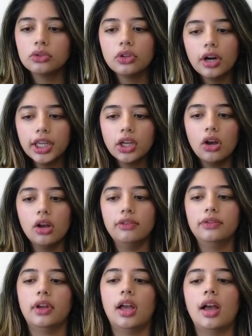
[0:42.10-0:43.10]
starting
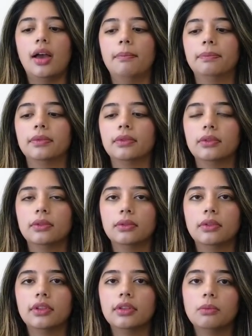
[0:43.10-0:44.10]
off, the
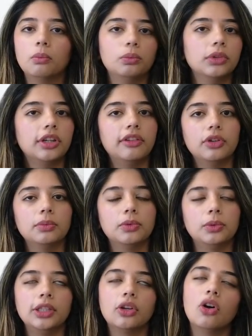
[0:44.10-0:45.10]
difference
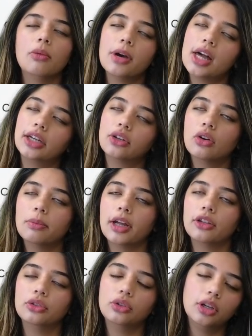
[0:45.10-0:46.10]
between Copilot and
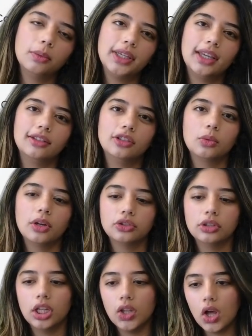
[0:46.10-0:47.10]
Copilot Studio, we get this
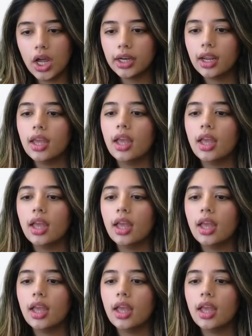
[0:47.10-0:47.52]
question a lot.